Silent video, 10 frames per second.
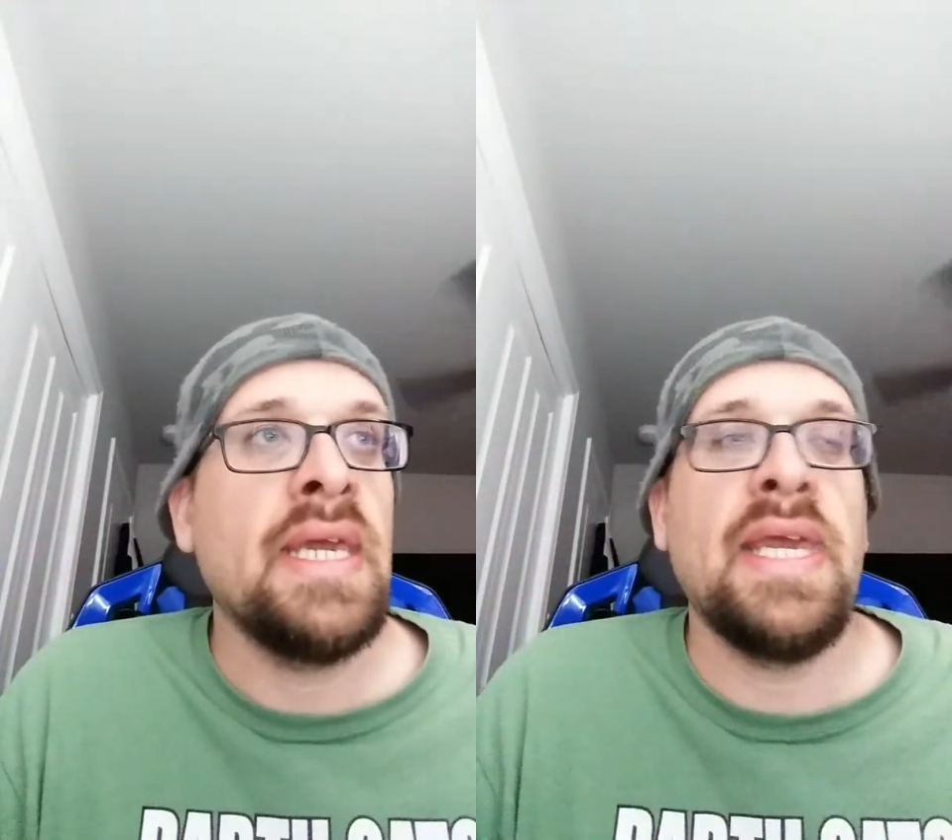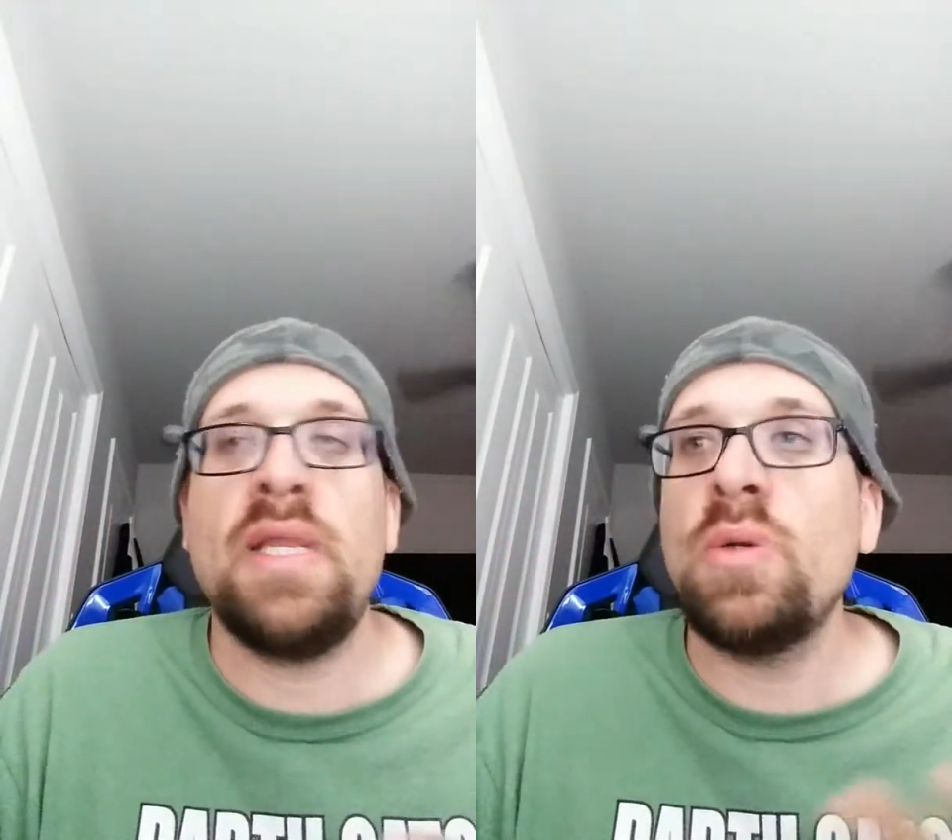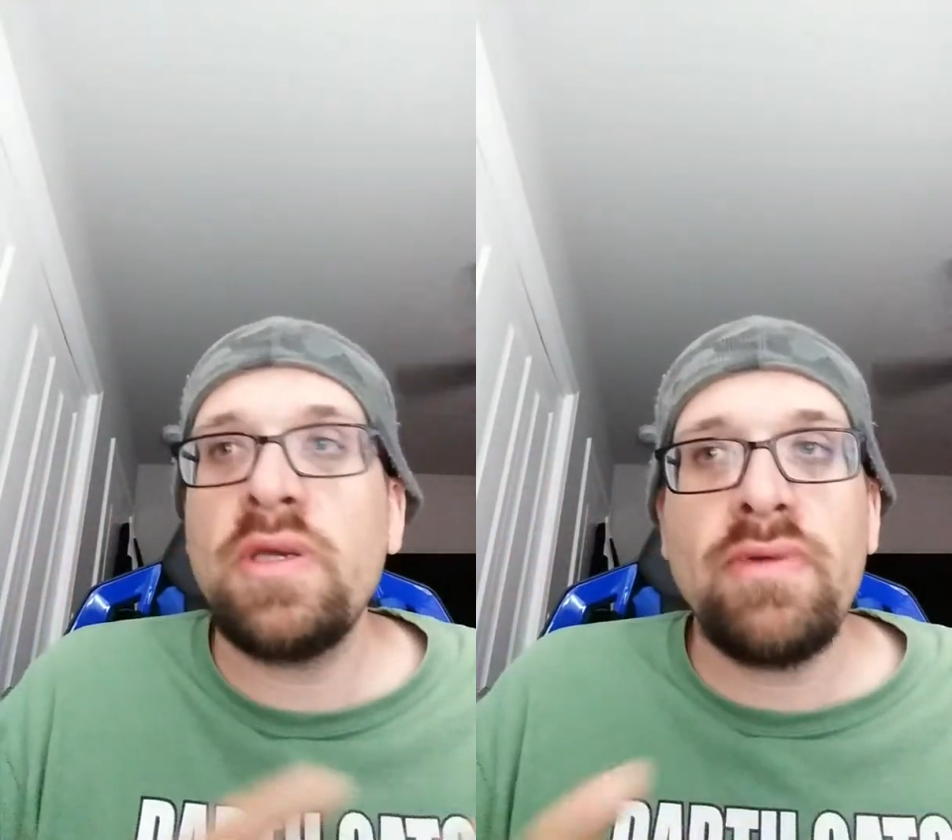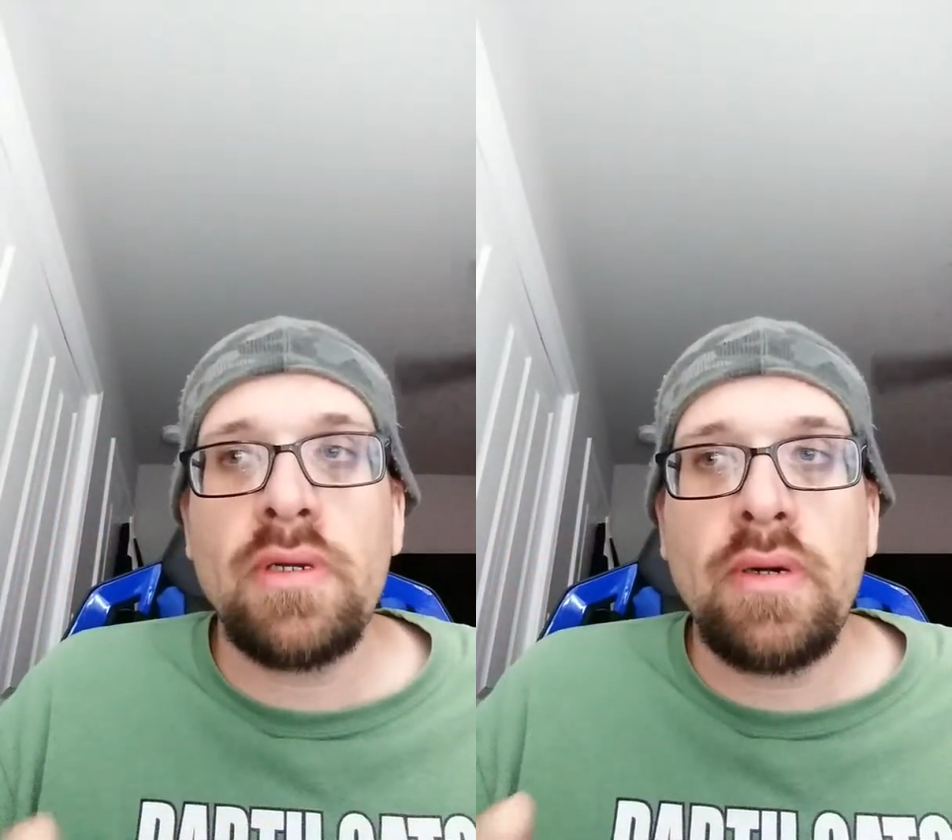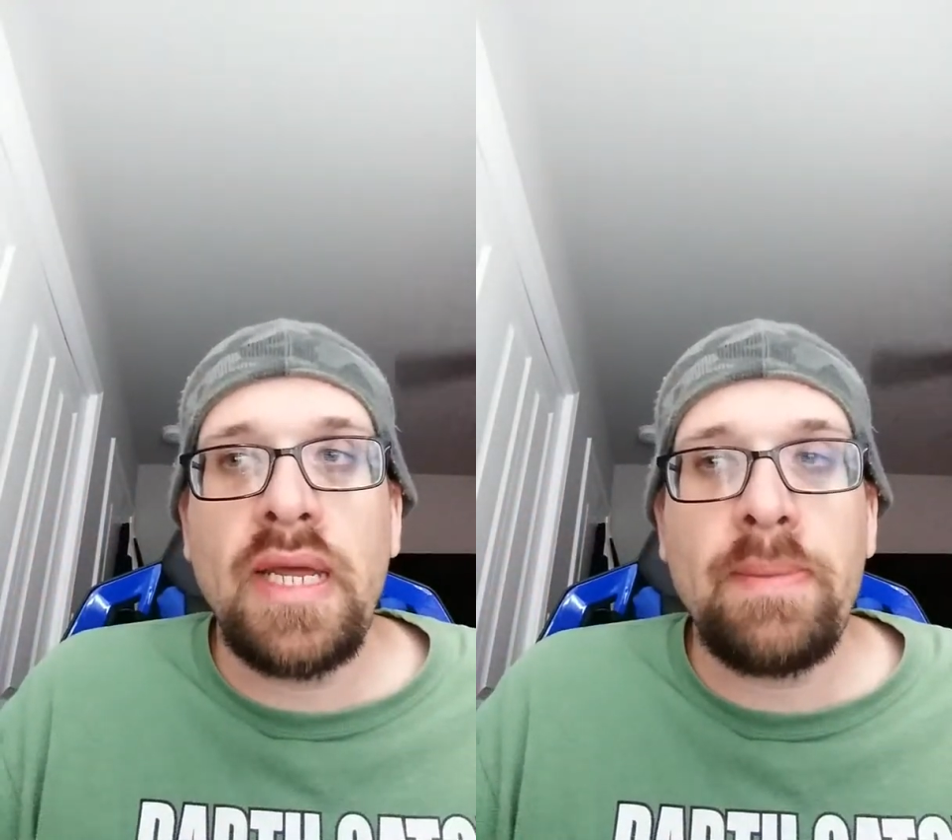He don't give a
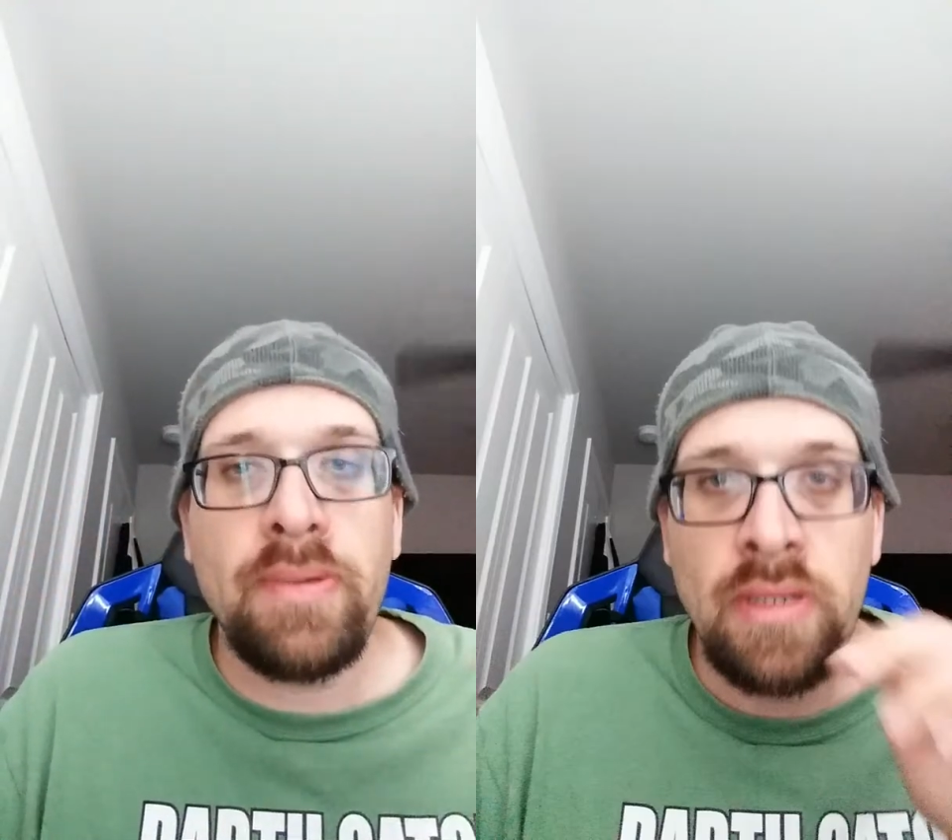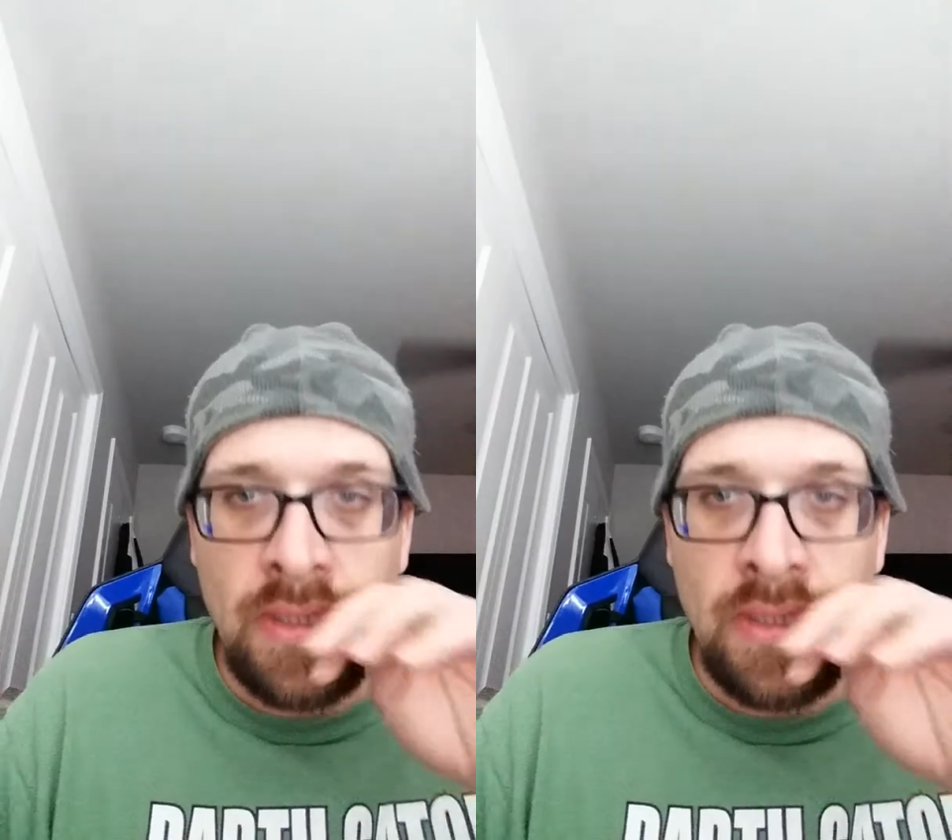crap